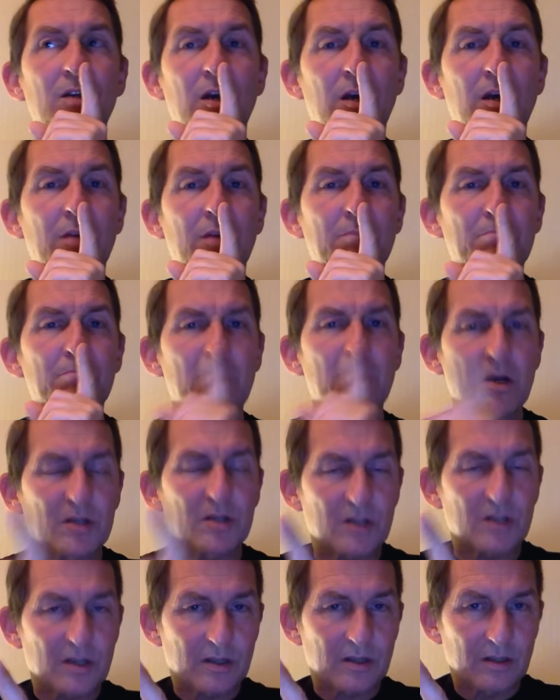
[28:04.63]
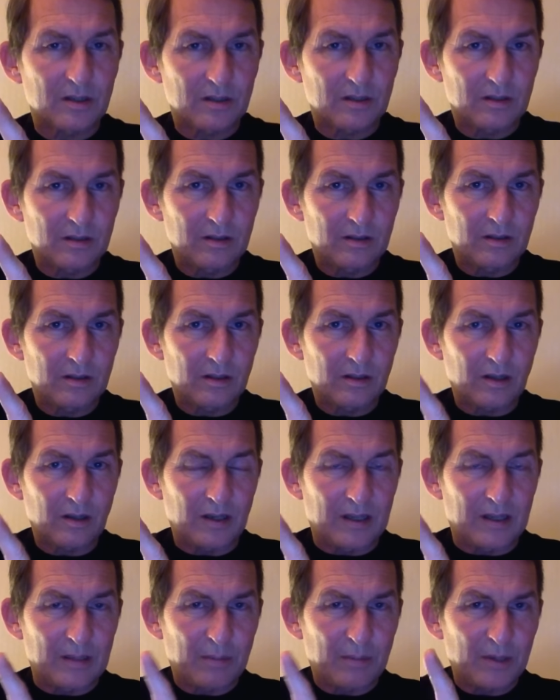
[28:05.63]
had must,
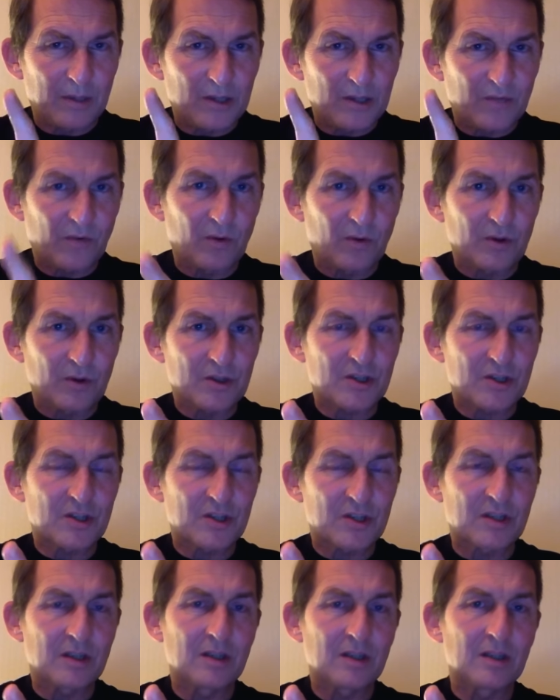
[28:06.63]
in the police force,